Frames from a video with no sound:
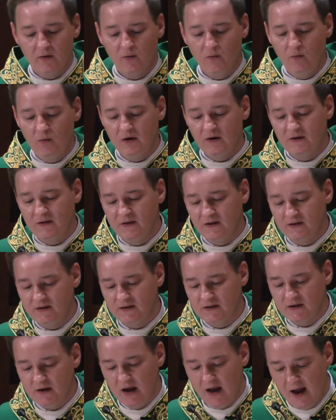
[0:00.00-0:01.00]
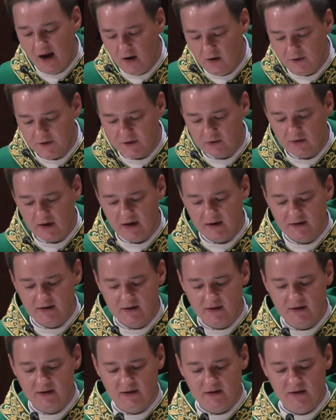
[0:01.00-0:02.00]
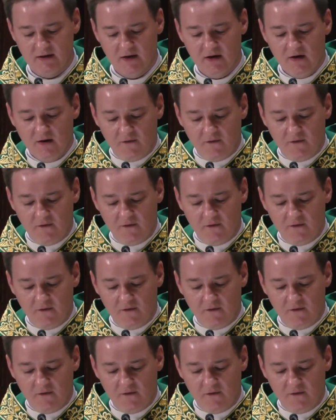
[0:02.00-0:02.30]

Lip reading: with this health crisis,